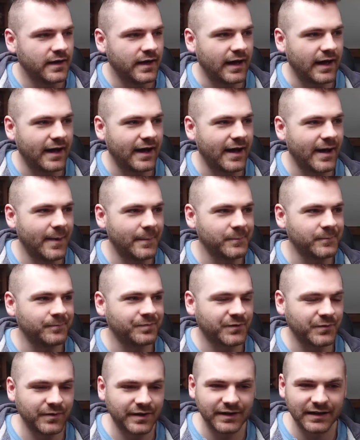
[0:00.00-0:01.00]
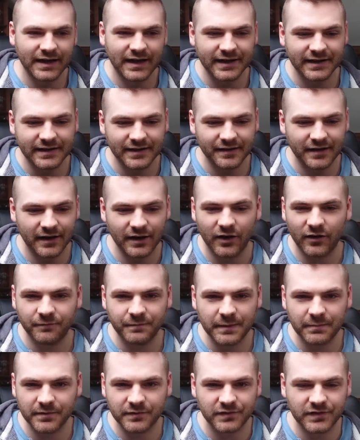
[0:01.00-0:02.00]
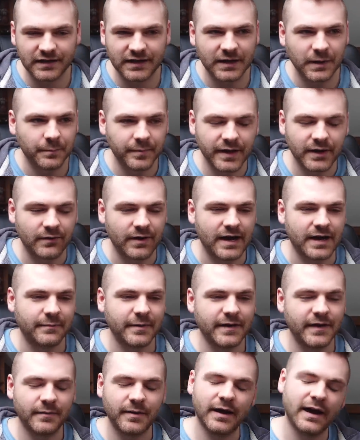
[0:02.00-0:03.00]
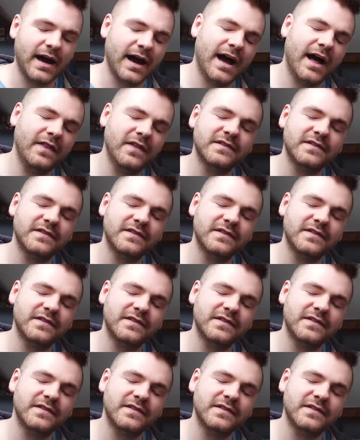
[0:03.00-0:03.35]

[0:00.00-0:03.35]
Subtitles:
When you're like, a lot of people have seen like a bigger anime, they were like,